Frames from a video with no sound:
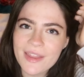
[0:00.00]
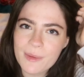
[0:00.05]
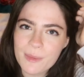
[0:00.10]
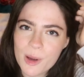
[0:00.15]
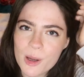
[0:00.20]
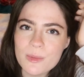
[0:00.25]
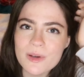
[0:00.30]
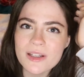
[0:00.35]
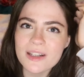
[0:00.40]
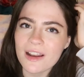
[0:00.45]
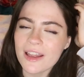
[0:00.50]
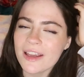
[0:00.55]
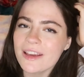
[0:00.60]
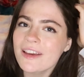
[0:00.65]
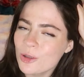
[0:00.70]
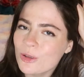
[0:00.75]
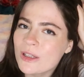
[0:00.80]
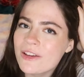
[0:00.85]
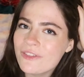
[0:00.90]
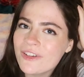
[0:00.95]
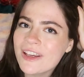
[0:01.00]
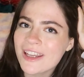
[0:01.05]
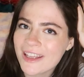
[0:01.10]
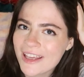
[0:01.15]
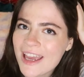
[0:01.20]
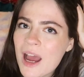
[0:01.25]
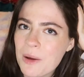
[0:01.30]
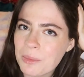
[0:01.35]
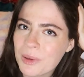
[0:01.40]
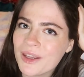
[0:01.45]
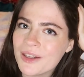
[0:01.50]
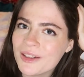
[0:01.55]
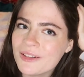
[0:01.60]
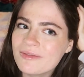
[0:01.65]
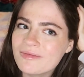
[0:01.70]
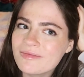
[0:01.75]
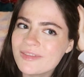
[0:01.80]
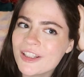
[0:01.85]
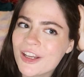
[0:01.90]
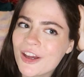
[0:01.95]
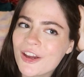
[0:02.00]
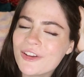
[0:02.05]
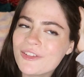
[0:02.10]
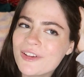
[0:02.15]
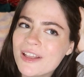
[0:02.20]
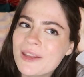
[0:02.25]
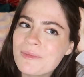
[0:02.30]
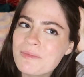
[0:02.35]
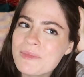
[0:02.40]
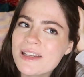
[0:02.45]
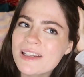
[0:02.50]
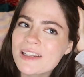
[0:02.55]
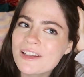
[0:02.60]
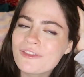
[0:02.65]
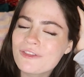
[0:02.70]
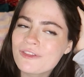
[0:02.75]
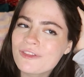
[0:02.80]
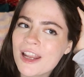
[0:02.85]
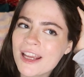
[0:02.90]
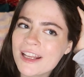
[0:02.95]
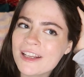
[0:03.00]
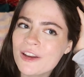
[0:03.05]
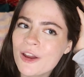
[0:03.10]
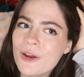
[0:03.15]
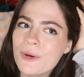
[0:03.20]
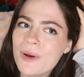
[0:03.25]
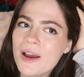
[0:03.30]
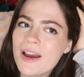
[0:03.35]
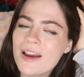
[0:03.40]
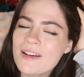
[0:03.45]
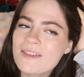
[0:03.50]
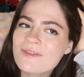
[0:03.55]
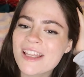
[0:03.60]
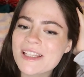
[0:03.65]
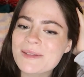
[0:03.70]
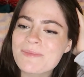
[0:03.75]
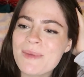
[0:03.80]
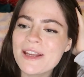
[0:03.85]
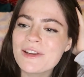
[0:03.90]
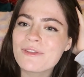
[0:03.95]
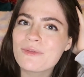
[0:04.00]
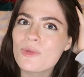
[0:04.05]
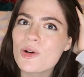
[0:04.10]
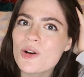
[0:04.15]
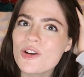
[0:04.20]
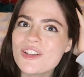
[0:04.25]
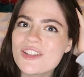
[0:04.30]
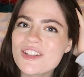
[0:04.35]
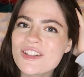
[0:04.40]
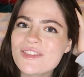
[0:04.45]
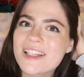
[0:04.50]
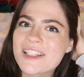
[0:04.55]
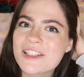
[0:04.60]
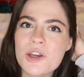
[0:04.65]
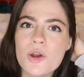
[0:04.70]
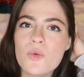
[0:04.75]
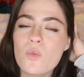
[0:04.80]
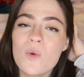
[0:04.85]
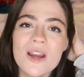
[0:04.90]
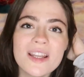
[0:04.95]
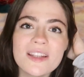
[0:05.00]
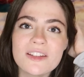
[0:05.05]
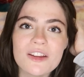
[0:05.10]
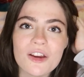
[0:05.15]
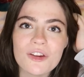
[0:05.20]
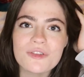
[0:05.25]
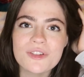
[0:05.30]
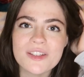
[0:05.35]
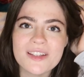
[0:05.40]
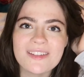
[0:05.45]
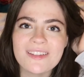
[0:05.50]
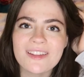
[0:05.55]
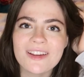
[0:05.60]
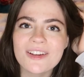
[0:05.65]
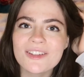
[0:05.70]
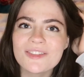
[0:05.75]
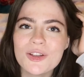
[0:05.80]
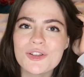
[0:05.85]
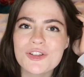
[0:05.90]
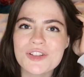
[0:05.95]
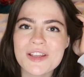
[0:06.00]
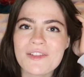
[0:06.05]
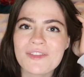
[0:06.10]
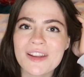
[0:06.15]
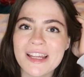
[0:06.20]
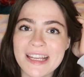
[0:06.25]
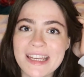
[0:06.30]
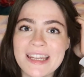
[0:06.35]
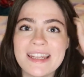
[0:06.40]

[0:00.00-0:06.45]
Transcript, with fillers: that moment. Like, you're living in a cabin, you know, in the middle of like nowhere, and it's made of wood. There's no windows either. You just have like